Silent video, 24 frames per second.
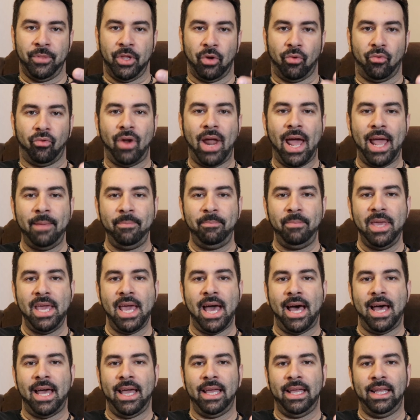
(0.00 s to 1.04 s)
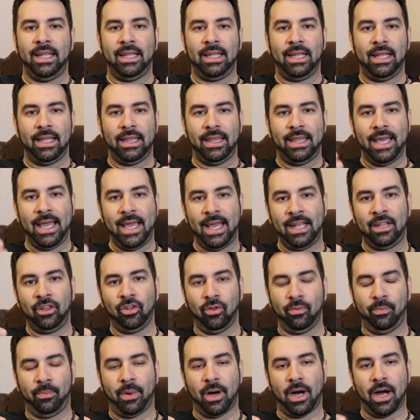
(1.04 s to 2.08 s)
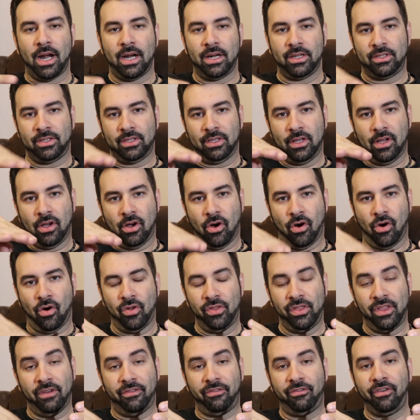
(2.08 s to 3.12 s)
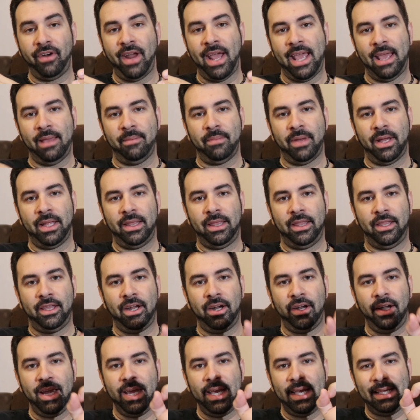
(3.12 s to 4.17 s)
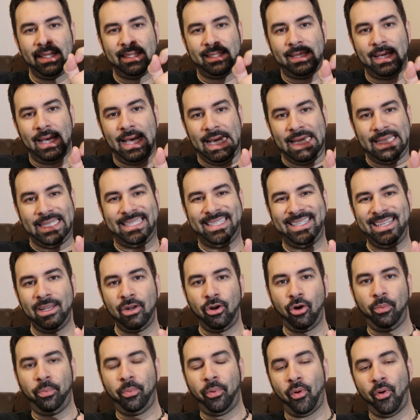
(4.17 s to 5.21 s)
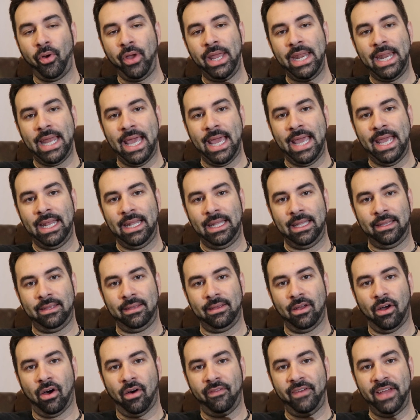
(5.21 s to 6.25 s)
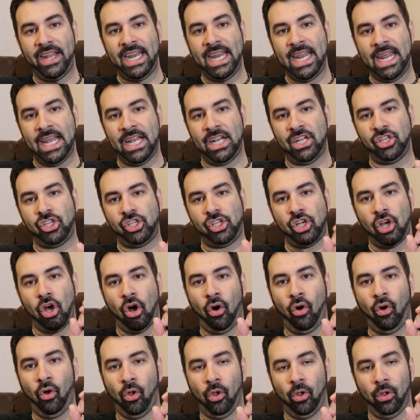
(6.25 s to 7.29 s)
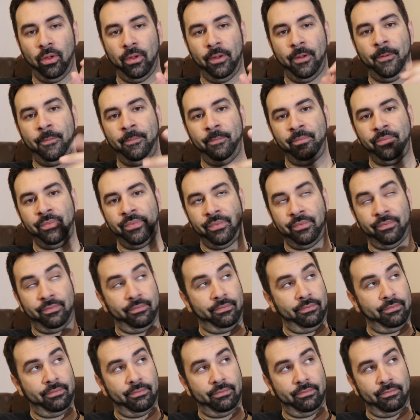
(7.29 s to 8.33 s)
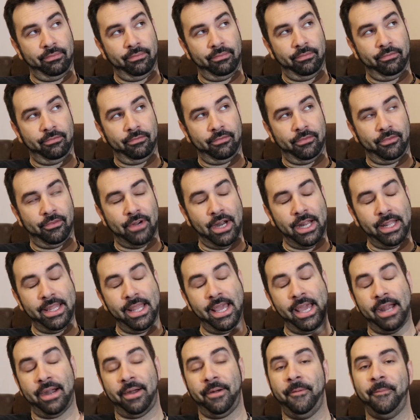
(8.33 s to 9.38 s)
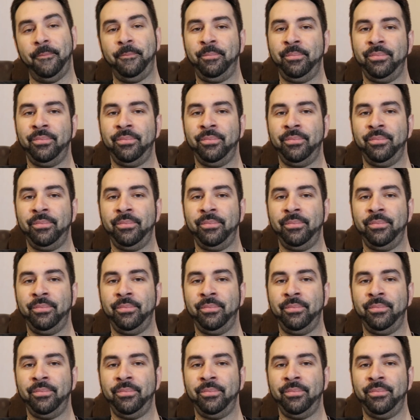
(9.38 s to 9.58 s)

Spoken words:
right behind the handlebars on the frame, there is a 0.8 of an inch hole right there.